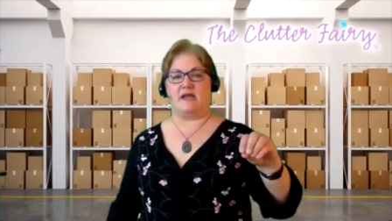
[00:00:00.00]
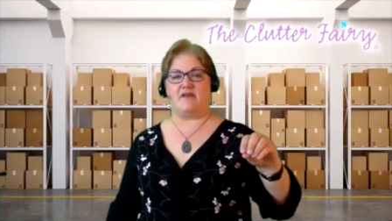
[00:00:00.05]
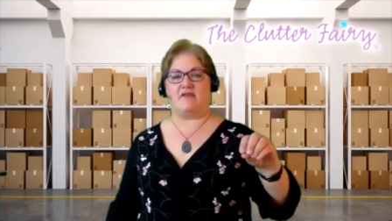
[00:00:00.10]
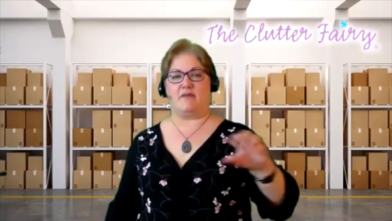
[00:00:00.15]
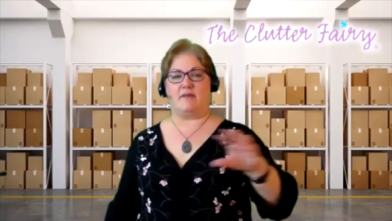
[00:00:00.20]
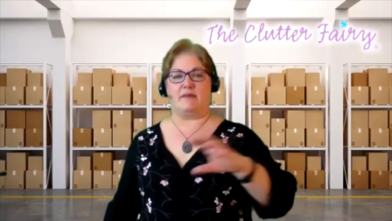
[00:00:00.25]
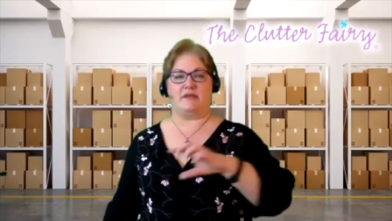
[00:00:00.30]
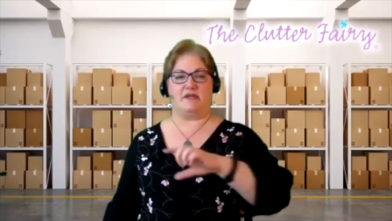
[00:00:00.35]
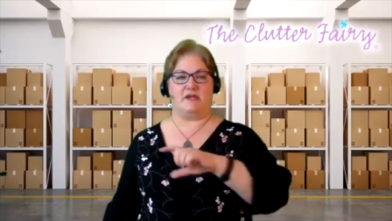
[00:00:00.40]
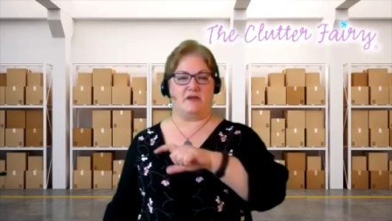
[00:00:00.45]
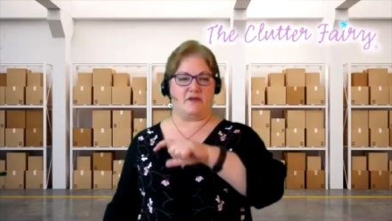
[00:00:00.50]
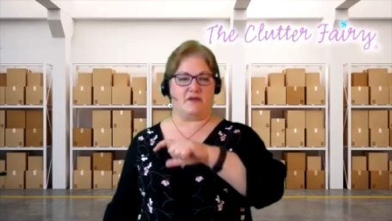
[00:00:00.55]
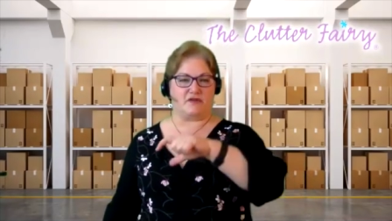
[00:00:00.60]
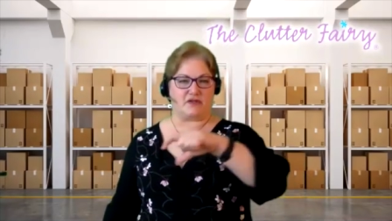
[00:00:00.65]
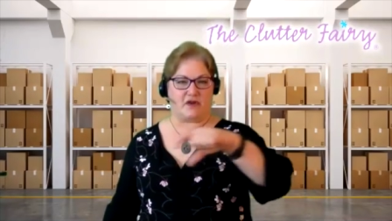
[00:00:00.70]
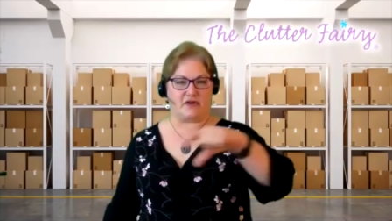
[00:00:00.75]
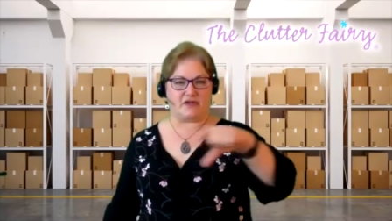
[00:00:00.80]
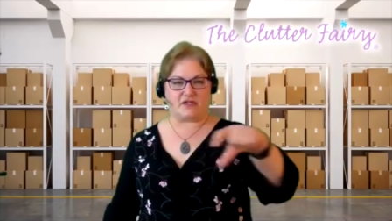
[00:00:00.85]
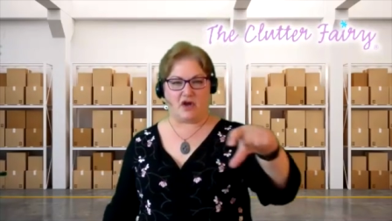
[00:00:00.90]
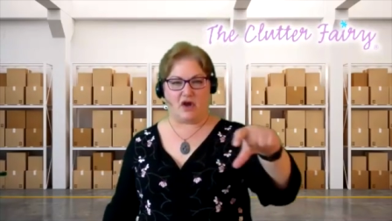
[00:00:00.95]
You know,
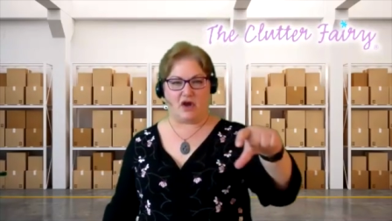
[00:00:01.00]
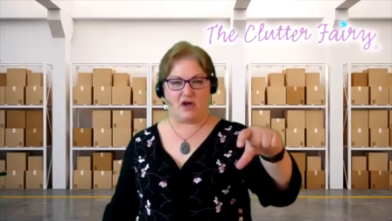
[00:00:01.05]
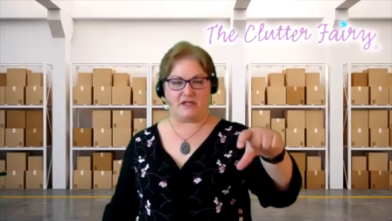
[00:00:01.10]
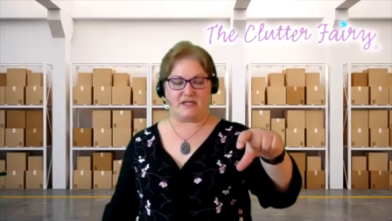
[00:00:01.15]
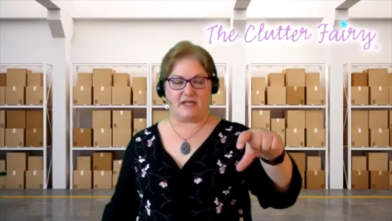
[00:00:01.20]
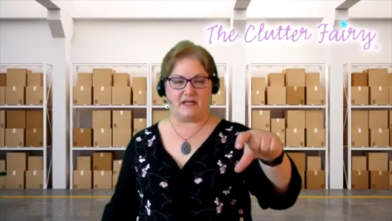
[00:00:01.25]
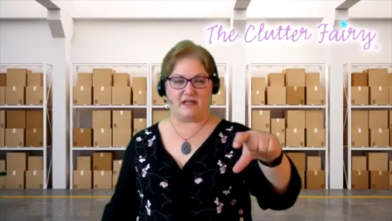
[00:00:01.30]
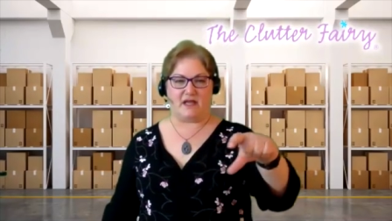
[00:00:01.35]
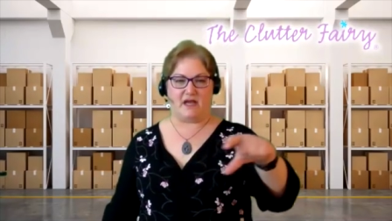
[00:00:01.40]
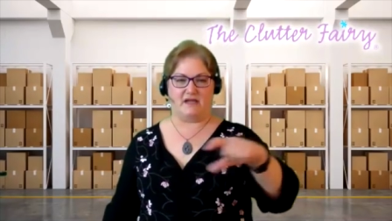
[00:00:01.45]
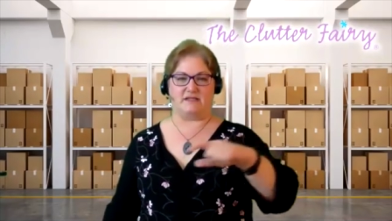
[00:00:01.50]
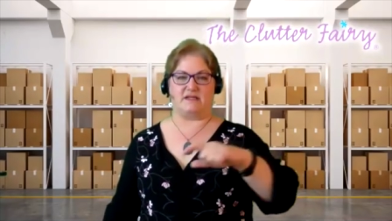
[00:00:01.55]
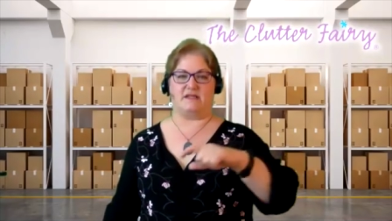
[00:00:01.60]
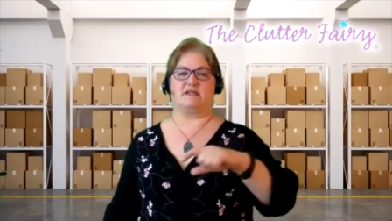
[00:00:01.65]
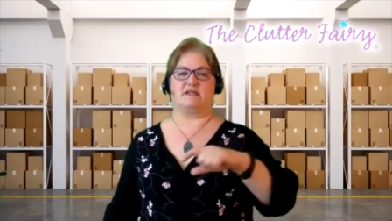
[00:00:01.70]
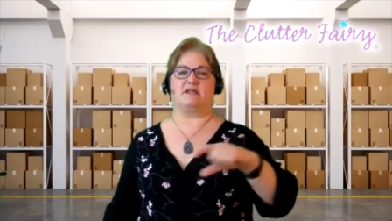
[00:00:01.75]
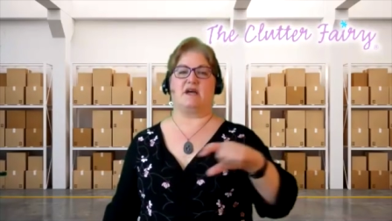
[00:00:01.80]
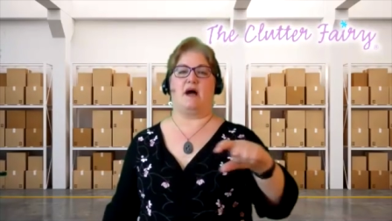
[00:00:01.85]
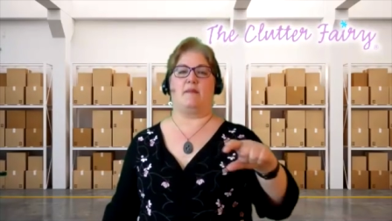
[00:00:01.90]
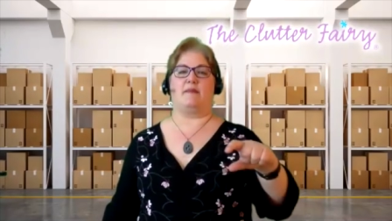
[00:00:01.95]
there's always content lines on
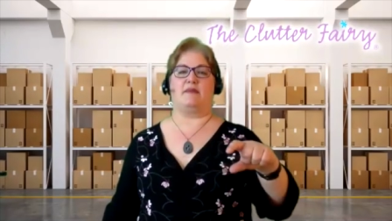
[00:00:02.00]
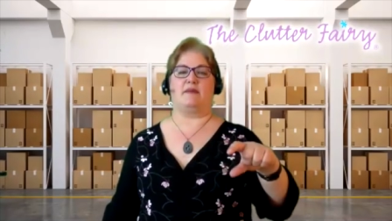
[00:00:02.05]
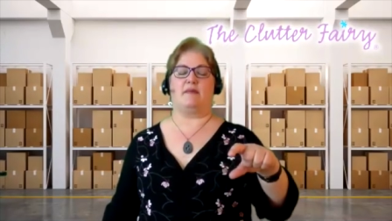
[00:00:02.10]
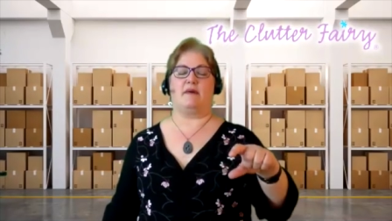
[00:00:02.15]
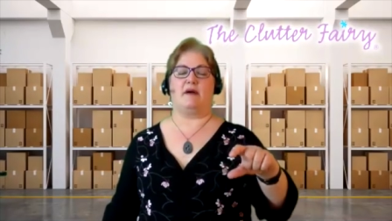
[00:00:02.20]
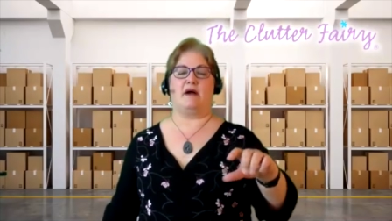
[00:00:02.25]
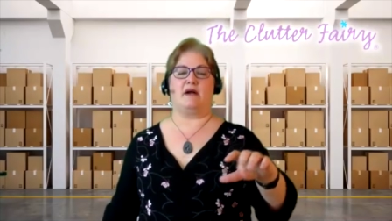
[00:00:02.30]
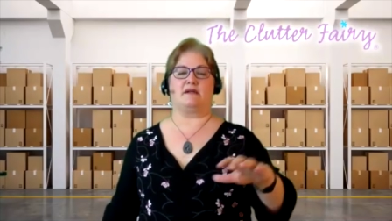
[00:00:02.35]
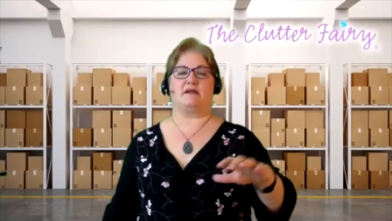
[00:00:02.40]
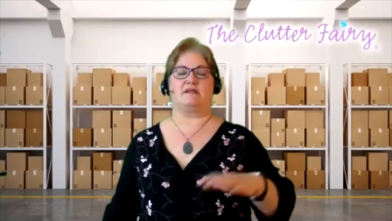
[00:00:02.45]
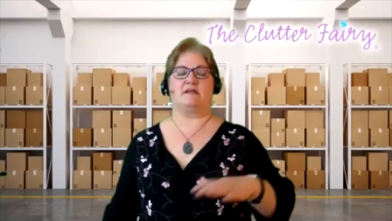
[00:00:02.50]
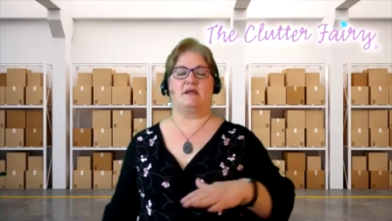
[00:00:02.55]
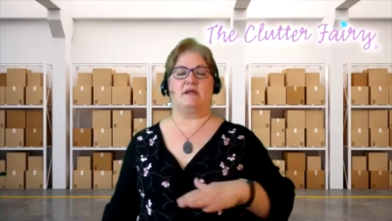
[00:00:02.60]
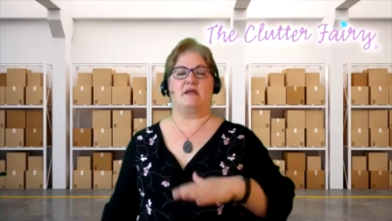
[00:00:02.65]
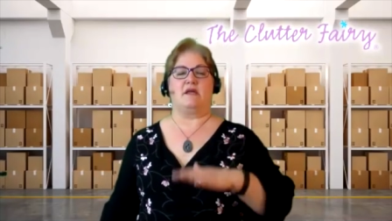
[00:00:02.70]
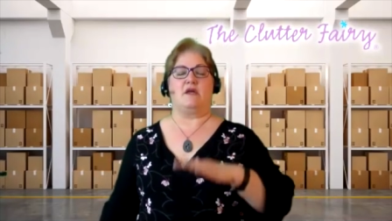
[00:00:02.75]
the top of the box,